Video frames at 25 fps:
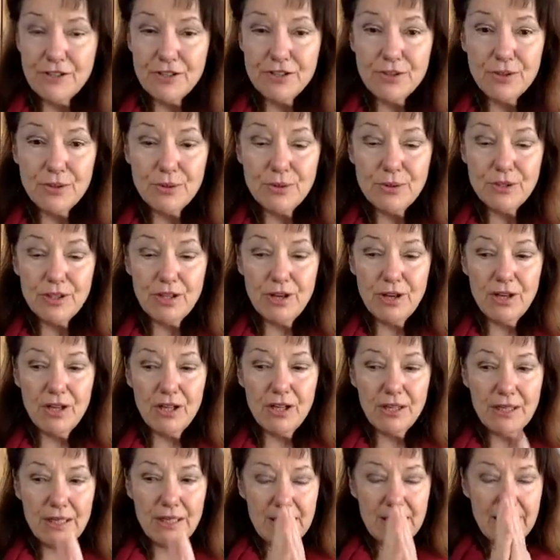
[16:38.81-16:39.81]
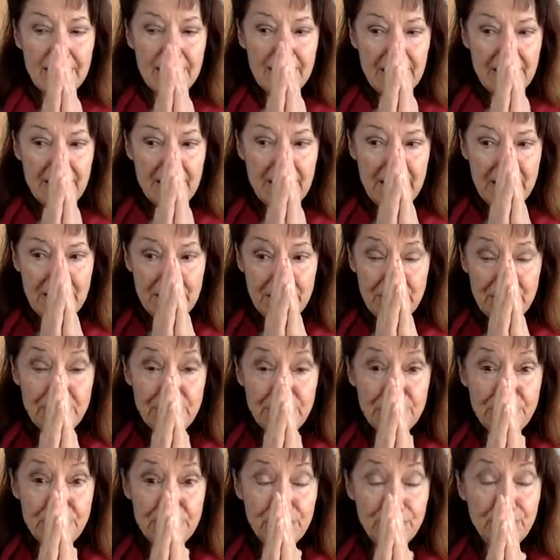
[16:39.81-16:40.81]
to do it all. And
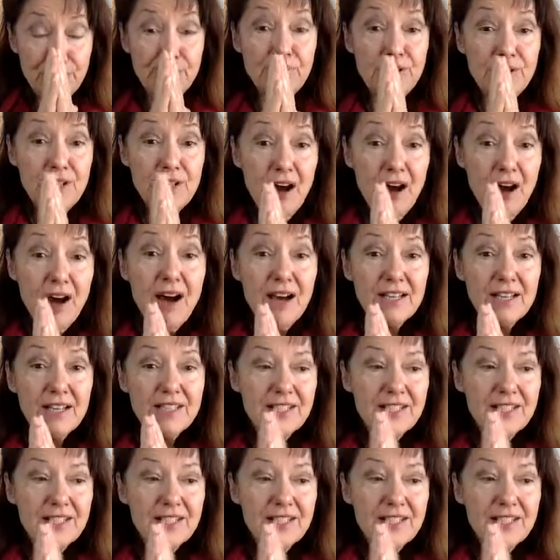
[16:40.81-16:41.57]
you do not